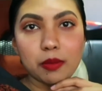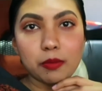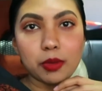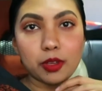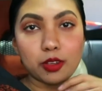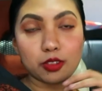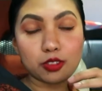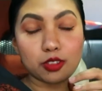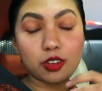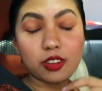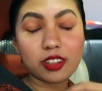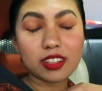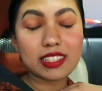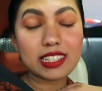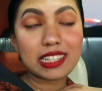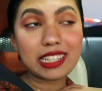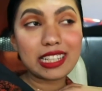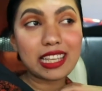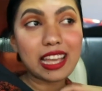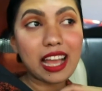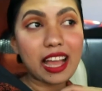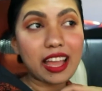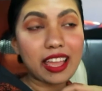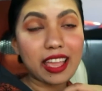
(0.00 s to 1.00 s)
because
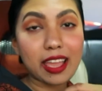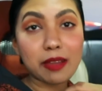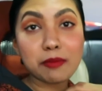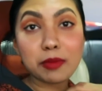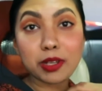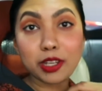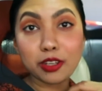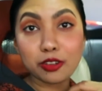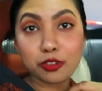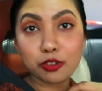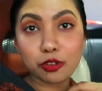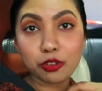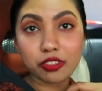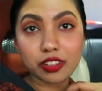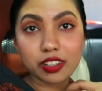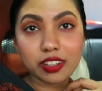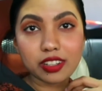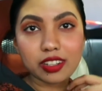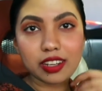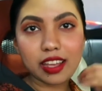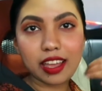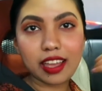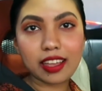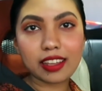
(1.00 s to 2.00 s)
honestly I am an
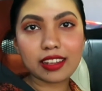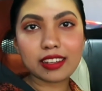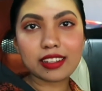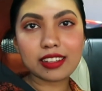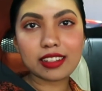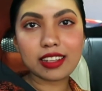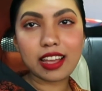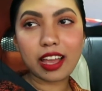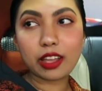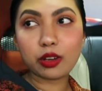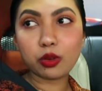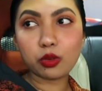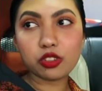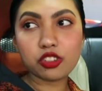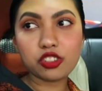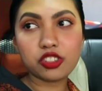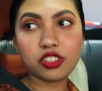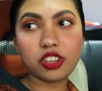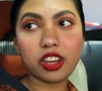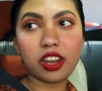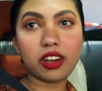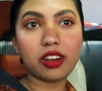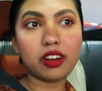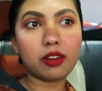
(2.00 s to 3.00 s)
introvert and I don't
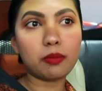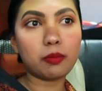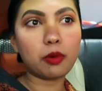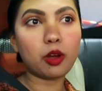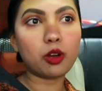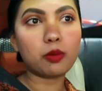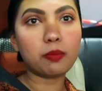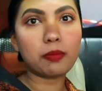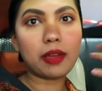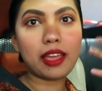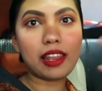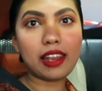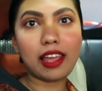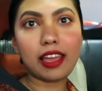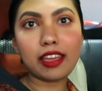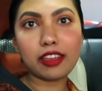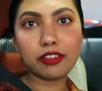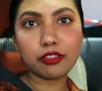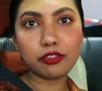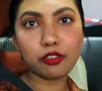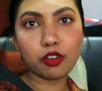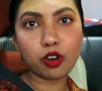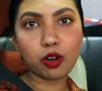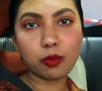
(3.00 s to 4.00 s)
share about my
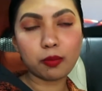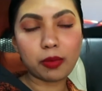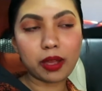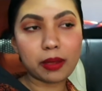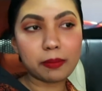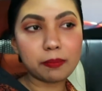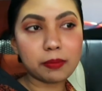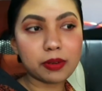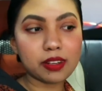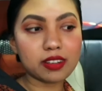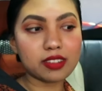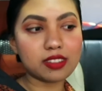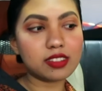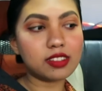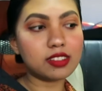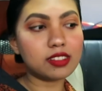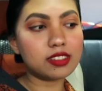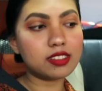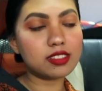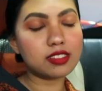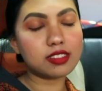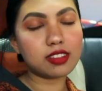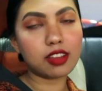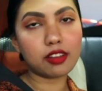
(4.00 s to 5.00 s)
life or my
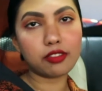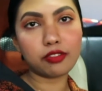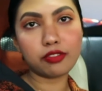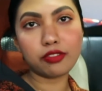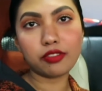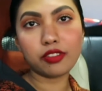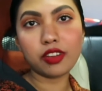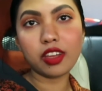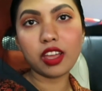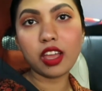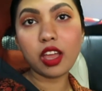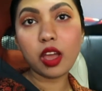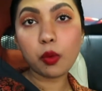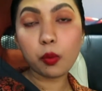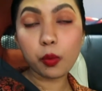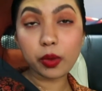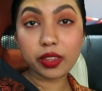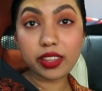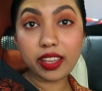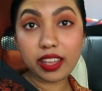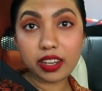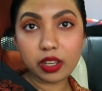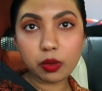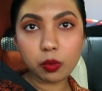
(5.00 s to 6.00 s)
personal stuff
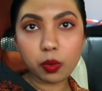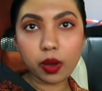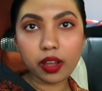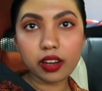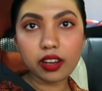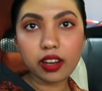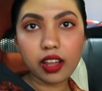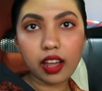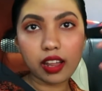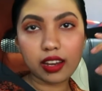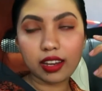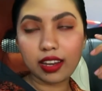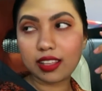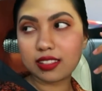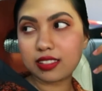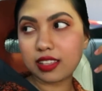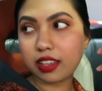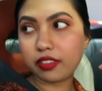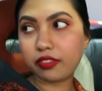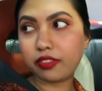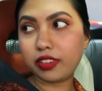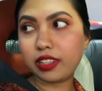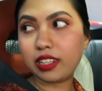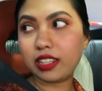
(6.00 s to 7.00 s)
with anyone unless
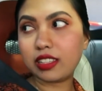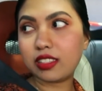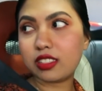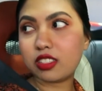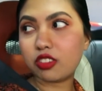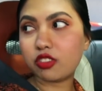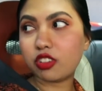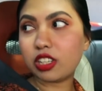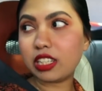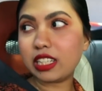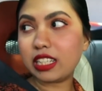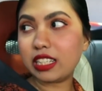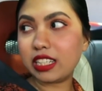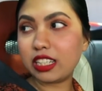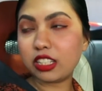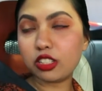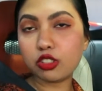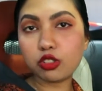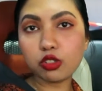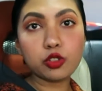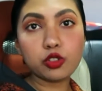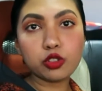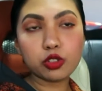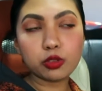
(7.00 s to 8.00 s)
I feel it's really need.
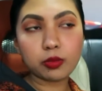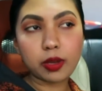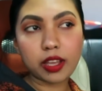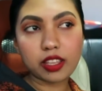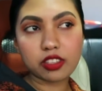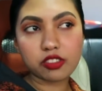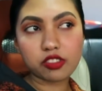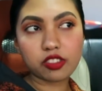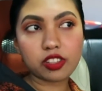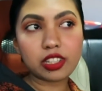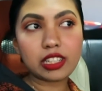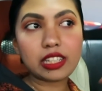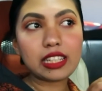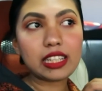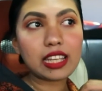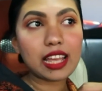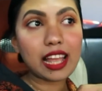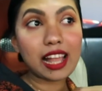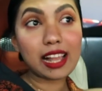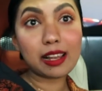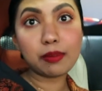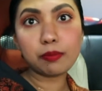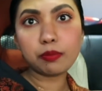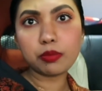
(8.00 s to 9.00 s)
YouTube has really
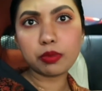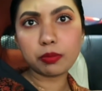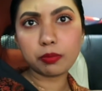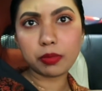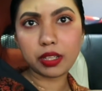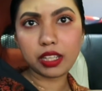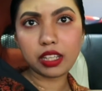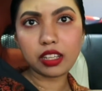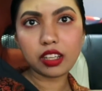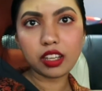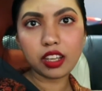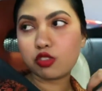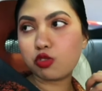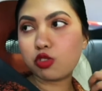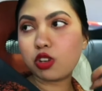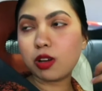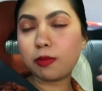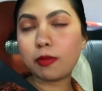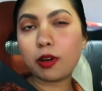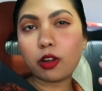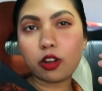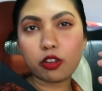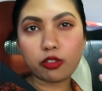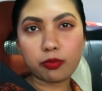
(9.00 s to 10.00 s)
helped me to
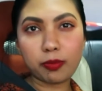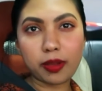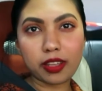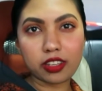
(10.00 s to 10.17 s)
come out of